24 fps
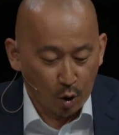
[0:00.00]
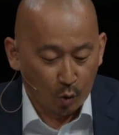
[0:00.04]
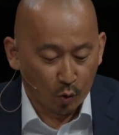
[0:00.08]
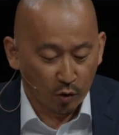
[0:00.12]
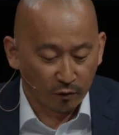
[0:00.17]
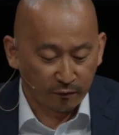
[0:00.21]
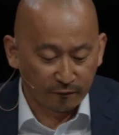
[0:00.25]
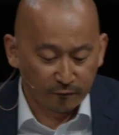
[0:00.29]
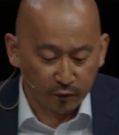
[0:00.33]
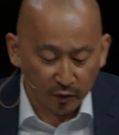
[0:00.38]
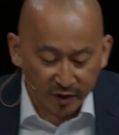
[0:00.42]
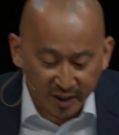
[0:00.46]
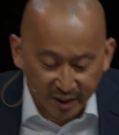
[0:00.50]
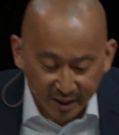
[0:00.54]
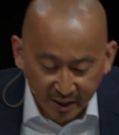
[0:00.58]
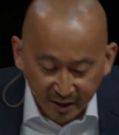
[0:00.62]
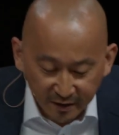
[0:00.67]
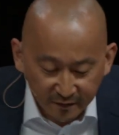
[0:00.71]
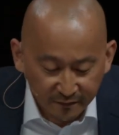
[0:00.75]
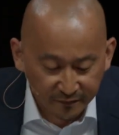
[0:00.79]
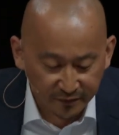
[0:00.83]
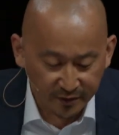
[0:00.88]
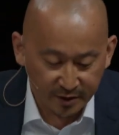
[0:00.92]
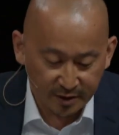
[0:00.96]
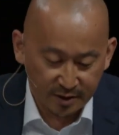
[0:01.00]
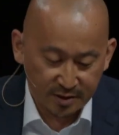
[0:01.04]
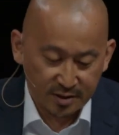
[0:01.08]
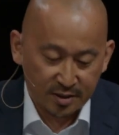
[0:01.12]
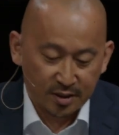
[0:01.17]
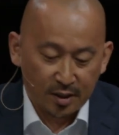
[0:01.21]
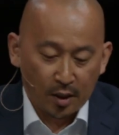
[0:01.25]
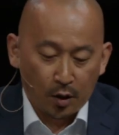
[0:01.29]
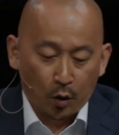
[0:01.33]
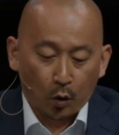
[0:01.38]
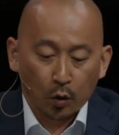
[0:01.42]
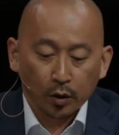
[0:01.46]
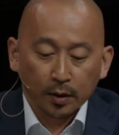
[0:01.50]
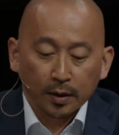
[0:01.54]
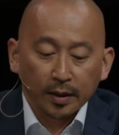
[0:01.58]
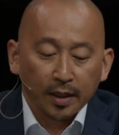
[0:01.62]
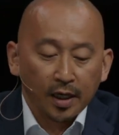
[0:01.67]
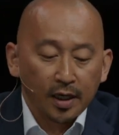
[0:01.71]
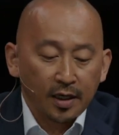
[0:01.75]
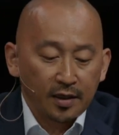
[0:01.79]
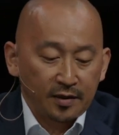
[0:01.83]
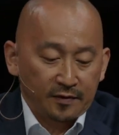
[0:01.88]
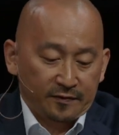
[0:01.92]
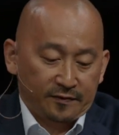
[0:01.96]
or forgiveness or
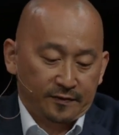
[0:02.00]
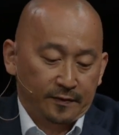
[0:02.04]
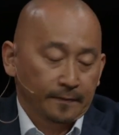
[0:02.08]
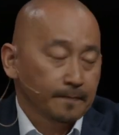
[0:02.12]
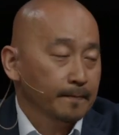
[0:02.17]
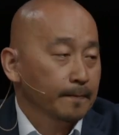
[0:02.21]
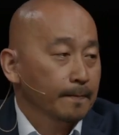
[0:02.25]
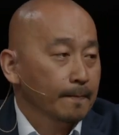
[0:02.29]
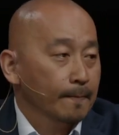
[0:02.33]
love.